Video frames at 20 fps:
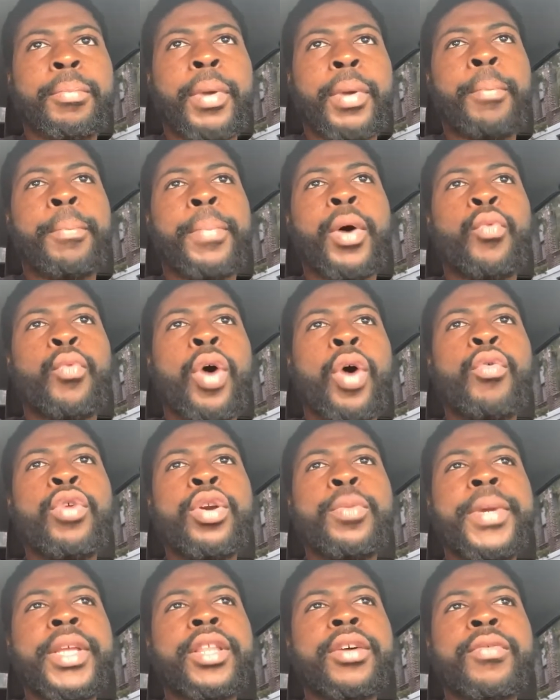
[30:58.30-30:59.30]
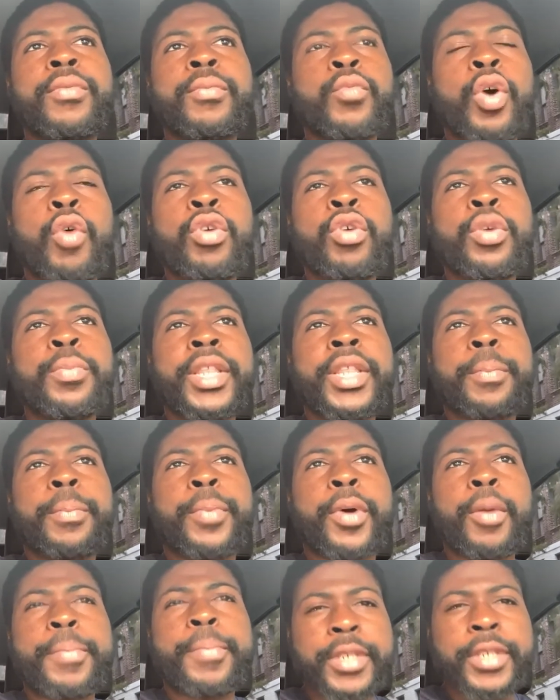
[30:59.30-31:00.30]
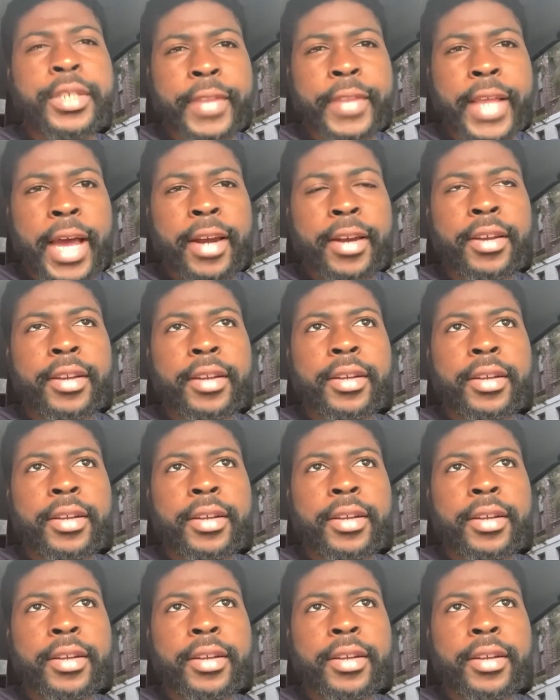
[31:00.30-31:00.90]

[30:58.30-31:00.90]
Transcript: But but what would be the what would be the purpose of that?